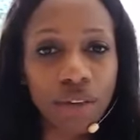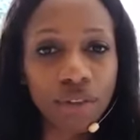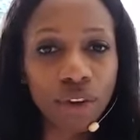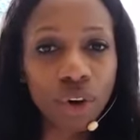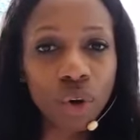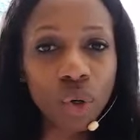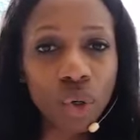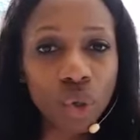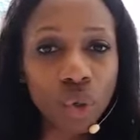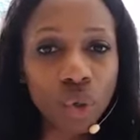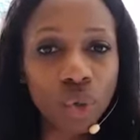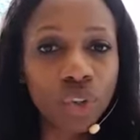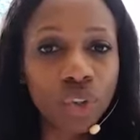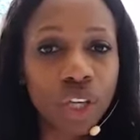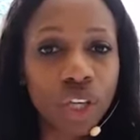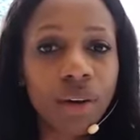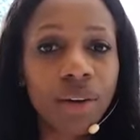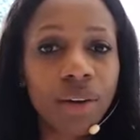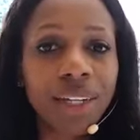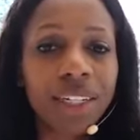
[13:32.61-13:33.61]
for who's
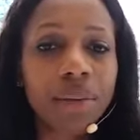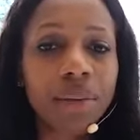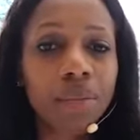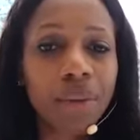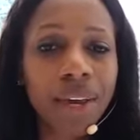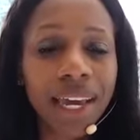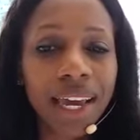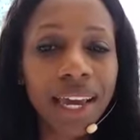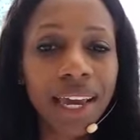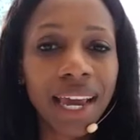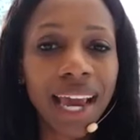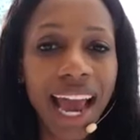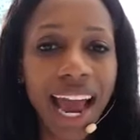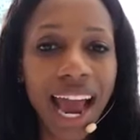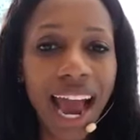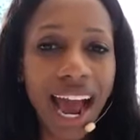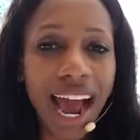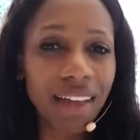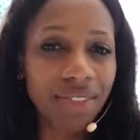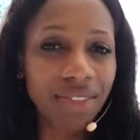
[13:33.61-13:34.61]
going to be
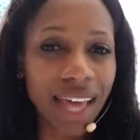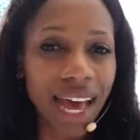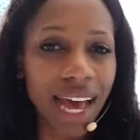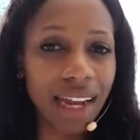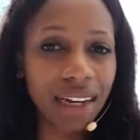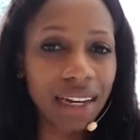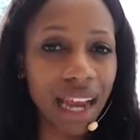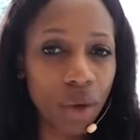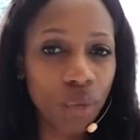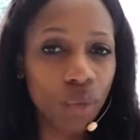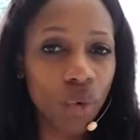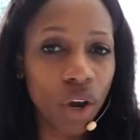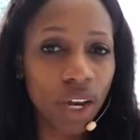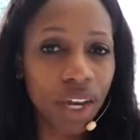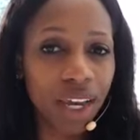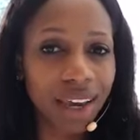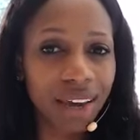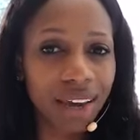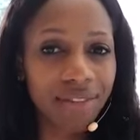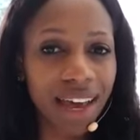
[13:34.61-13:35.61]
at that
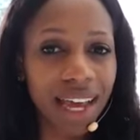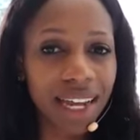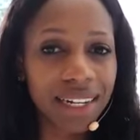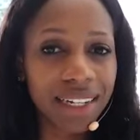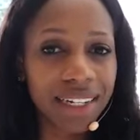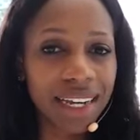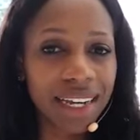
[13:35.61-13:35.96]
networking event.